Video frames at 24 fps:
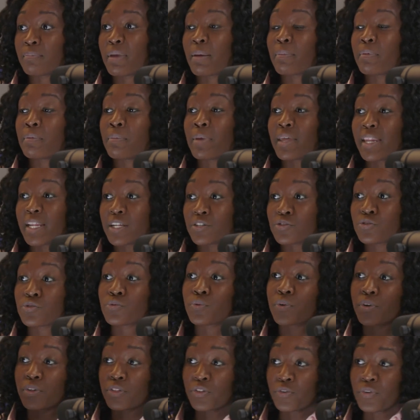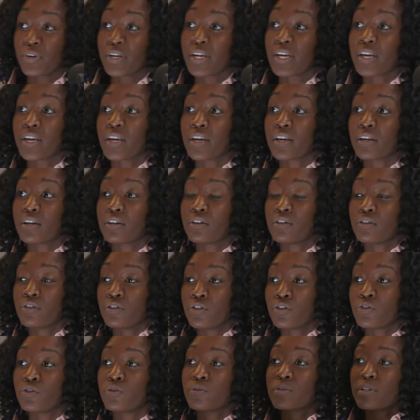Maybe meeting 2 or 3,
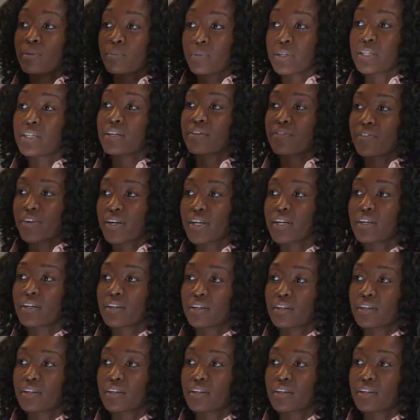you do something different.